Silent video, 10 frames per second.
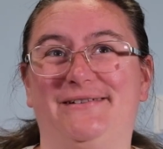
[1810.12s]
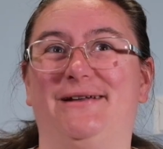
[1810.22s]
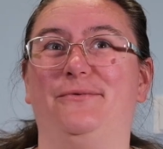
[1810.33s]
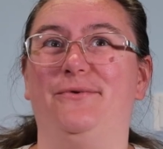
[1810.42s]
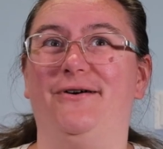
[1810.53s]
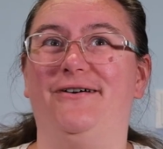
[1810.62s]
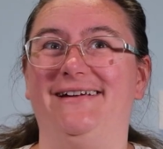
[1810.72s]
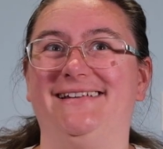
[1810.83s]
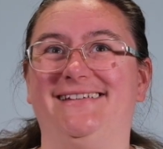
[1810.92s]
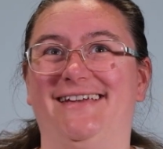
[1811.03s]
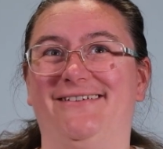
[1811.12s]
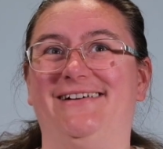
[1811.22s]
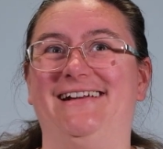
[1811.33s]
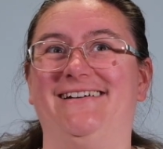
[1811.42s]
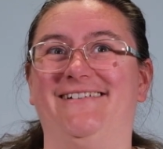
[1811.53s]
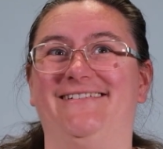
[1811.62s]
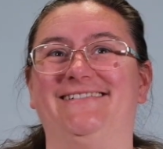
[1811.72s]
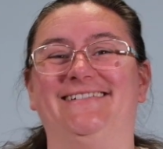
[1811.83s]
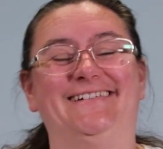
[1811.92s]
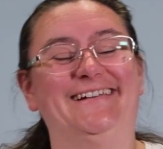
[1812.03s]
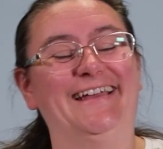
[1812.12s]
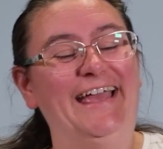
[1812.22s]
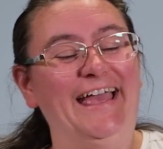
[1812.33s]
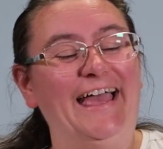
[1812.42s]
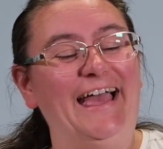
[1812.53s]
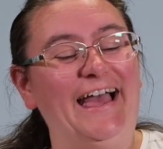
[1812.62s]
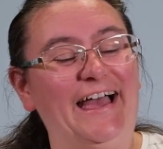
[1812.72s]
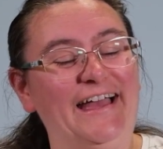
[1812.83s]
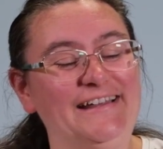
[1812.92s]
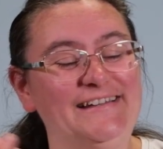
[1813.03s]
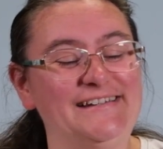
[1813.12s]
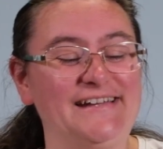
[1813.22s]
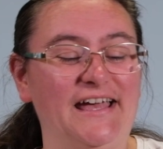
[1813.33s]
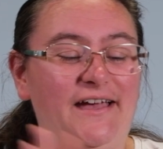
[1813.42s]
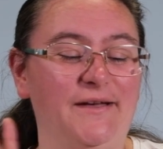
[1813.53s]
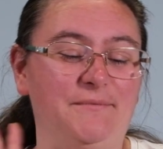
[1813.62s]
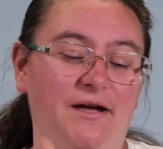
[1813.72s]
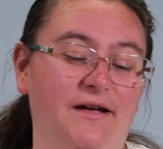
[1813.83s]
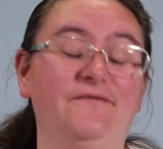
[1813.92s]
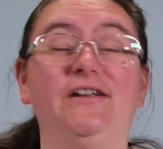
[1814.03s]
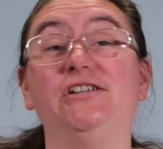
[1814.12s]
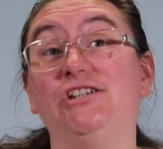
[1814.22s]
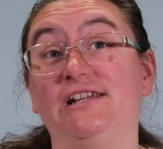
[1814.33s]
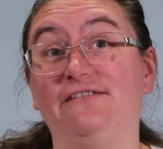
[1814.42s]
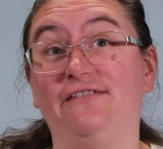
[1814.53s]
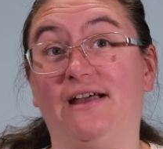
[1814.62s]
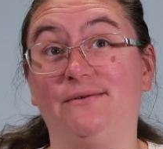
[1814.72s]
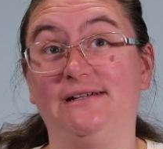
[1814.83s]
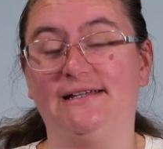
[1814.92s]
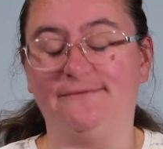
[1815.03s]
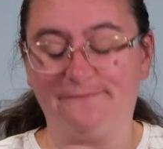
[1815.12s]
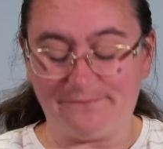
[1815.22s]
What is going on? And I eventually found it,